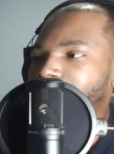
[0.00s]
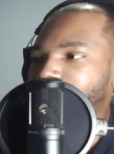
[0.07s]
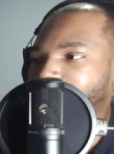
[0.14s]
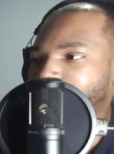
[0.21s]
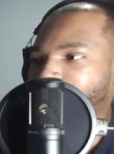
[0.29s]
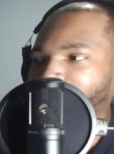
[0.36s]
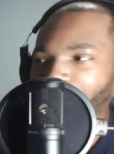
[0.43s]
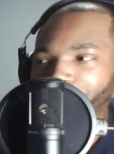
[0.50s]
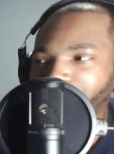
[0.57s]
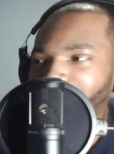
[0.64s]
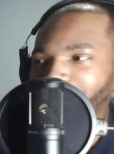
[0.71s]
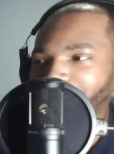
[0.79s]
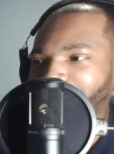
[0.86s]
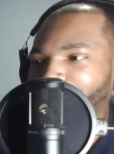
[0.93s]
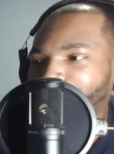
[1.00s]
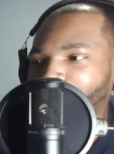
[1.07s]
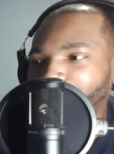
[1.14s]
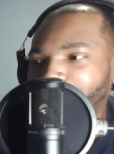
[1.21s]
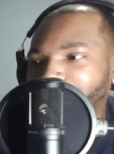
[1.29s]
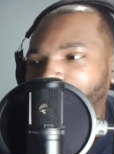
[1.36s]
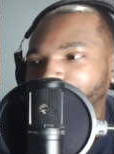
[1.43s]
for everything they did for
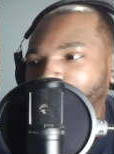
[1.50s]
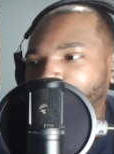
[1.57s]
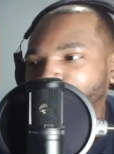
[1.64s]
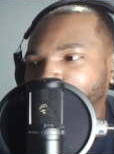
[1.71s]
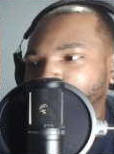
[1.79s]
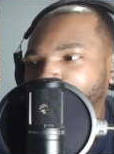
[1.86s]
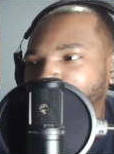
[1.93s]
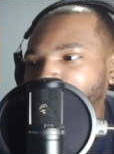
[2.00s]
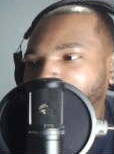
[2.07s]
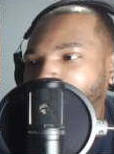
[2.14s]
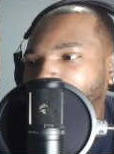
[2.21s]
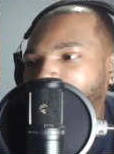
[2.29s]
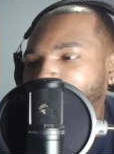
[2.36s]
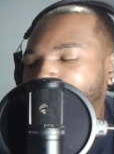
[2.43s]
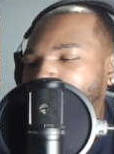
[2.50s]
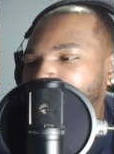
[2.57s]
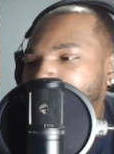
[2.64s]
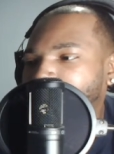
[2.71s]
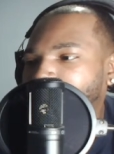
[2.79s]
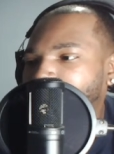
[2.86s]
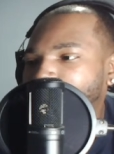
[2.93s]
me, I knew it was gonna just be a matter of
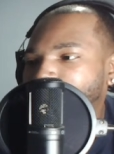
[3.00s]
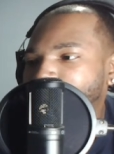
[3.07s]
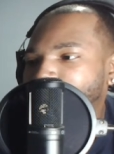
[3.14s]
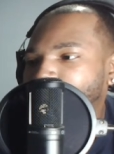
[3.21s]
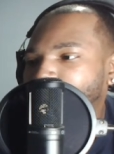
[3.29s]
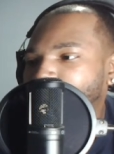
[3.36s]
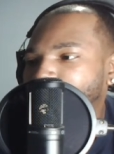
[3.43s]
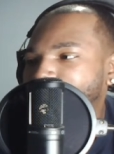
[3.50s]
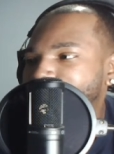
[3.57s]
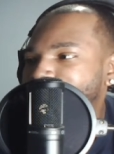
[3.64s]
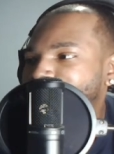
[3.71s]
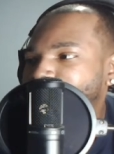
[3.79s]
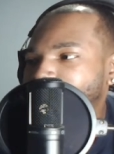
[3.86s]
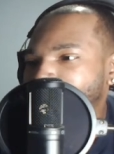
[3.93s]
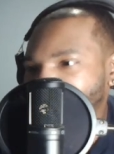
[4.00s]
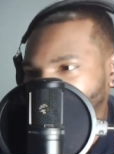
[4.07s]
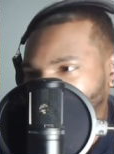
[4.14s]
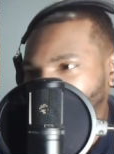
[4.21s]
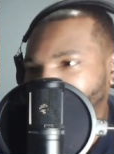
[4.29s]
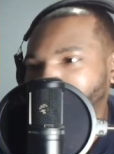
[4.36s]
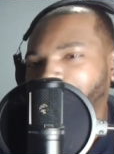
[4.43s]
time before
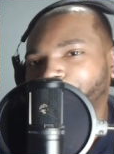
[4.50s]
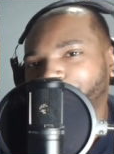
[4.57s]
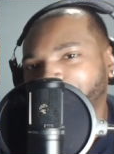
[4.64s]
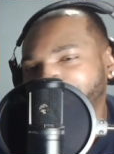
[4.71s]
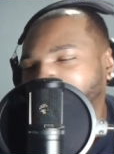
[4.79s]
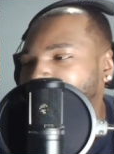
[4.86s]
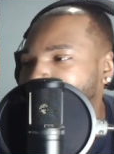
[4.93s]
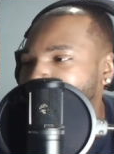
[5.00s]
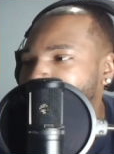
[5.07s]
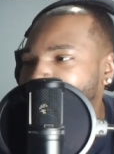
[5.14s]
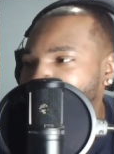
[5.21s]
they reached out to him.